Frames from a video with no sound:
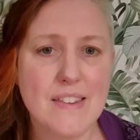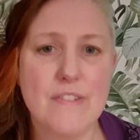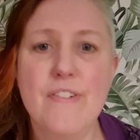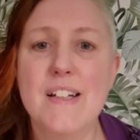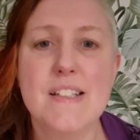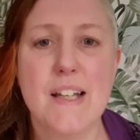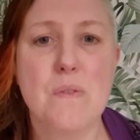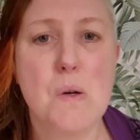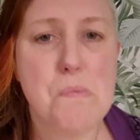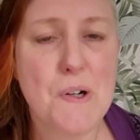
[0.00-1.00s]
funding,
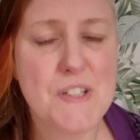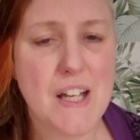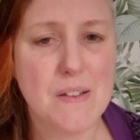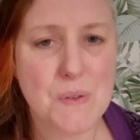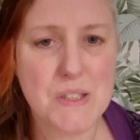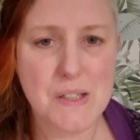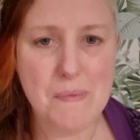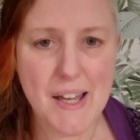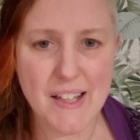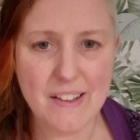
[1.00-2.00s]
what project would you
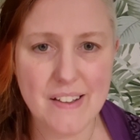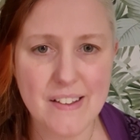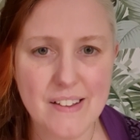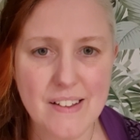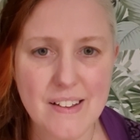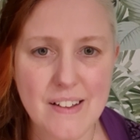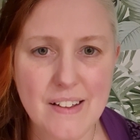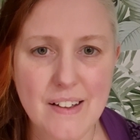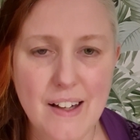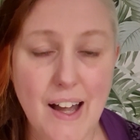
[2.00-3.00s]
make?
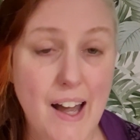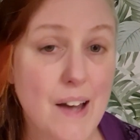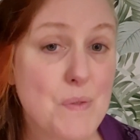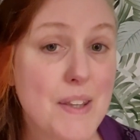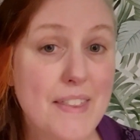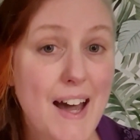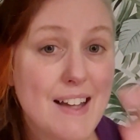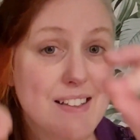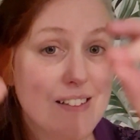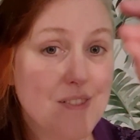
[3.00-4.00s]
And with
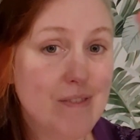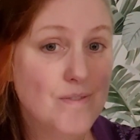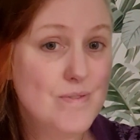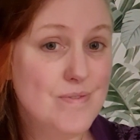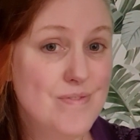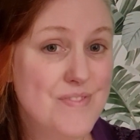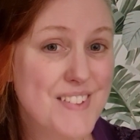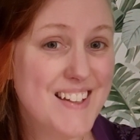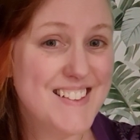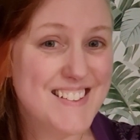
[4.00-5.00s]
that,
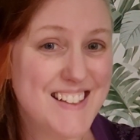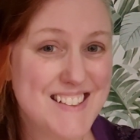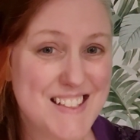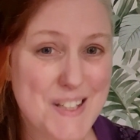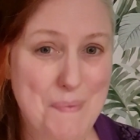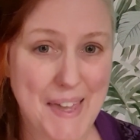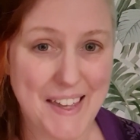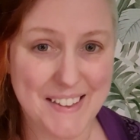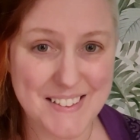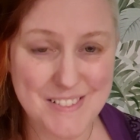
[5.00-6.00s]
she
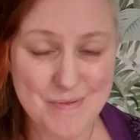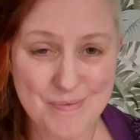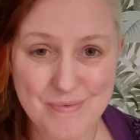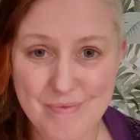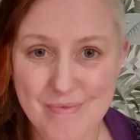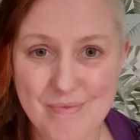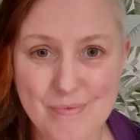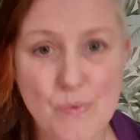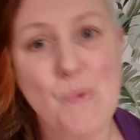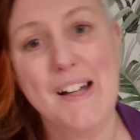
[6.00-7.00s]
disappeared.
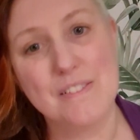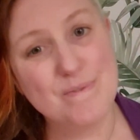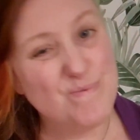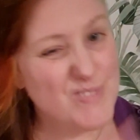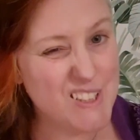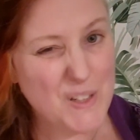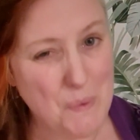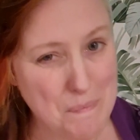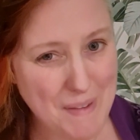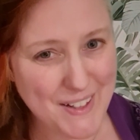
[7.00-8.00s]
Well, she
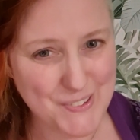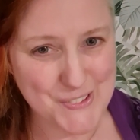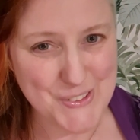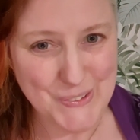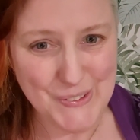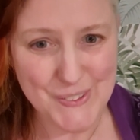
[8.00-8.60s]
went back on tour.